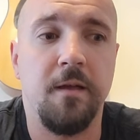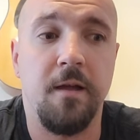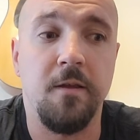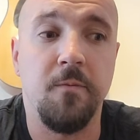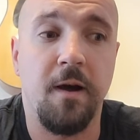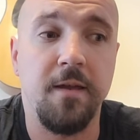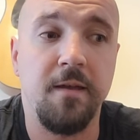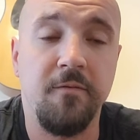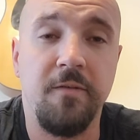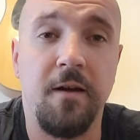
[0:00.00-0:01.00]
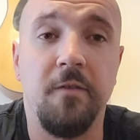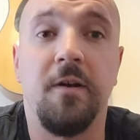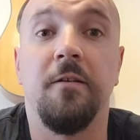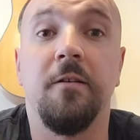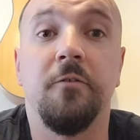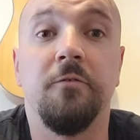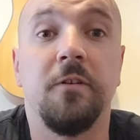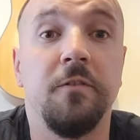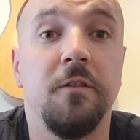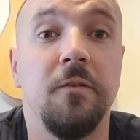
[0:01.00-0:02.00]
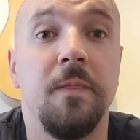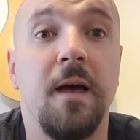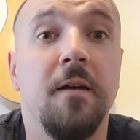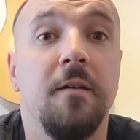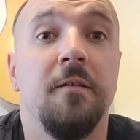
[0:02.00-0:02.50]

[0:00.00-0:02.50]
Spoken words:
and you might get very, very good results doing that.